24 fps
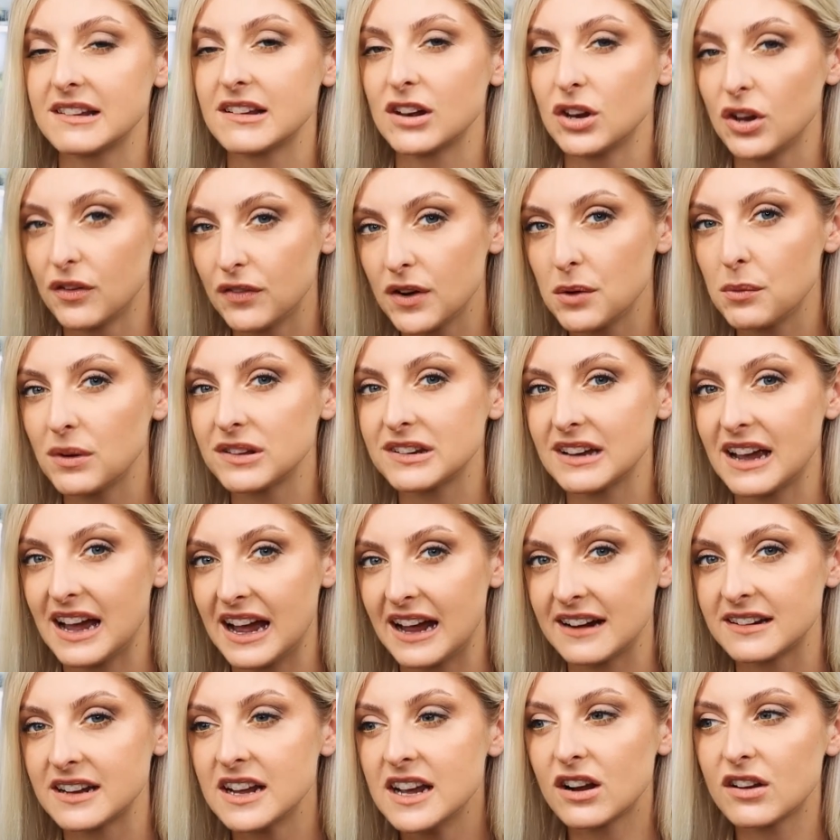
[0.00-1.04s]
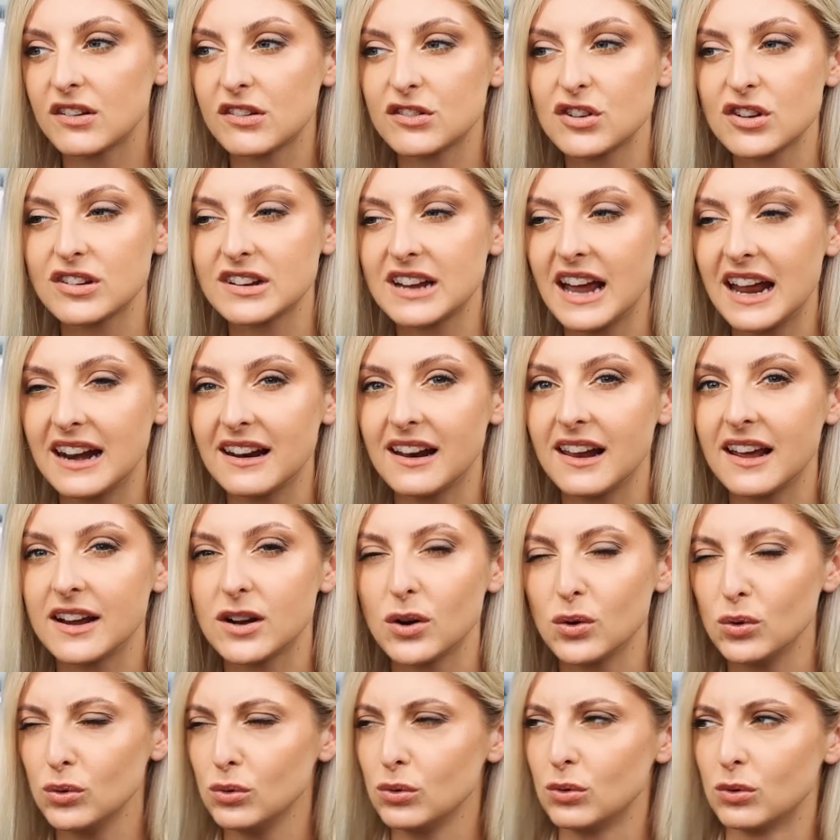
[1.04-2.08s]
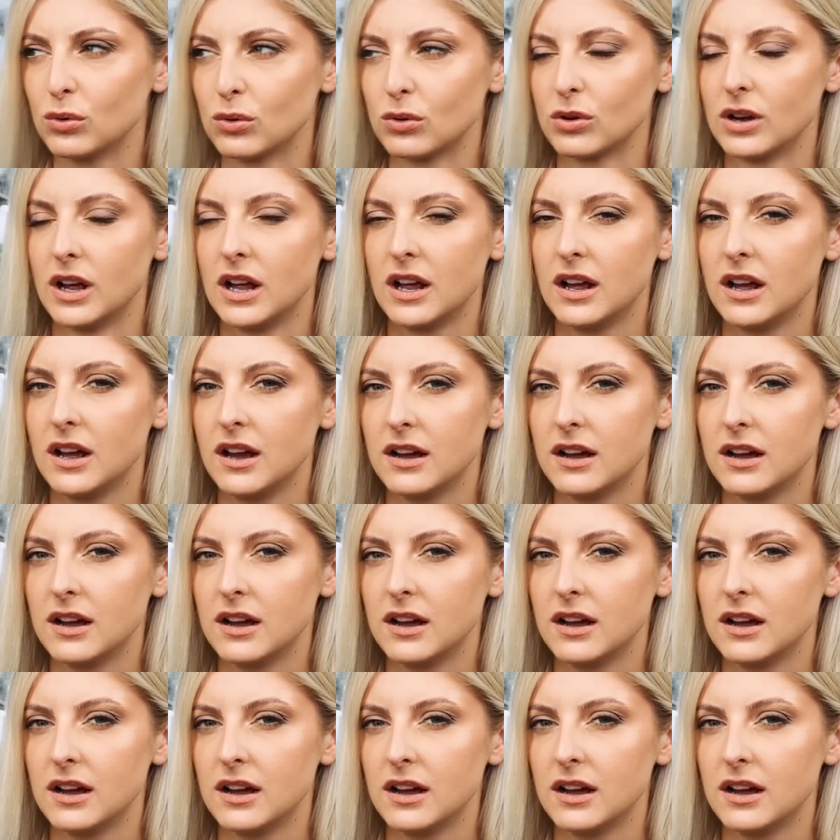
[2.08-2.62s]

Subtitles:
It's a lovely one to add because it's just kind of like, oh,